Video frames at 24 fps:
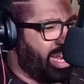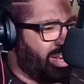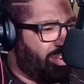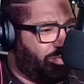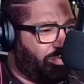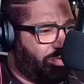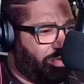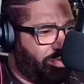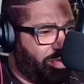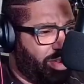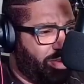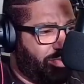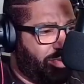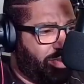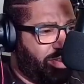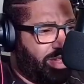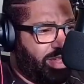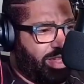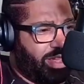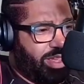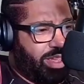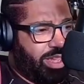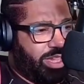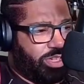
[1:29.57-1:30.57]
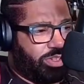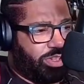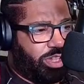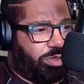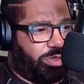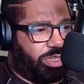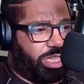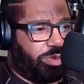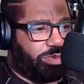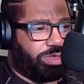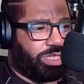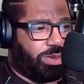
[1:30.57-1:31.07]
I don't remember.
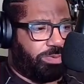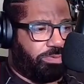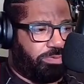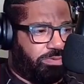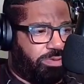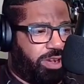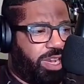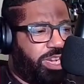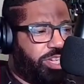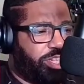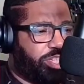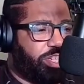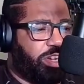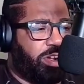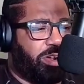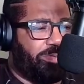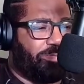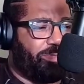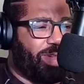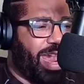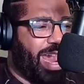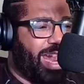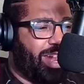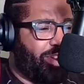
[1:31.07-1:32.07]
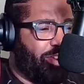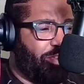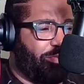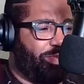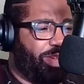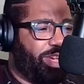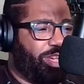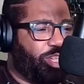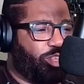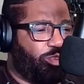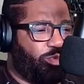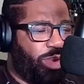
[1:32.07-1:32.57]
So there was a pre-show battle
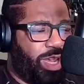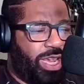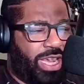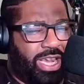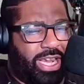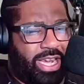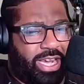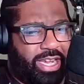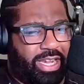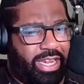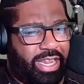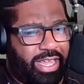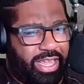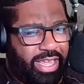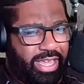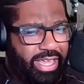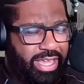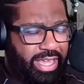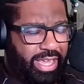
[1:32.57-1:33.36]
between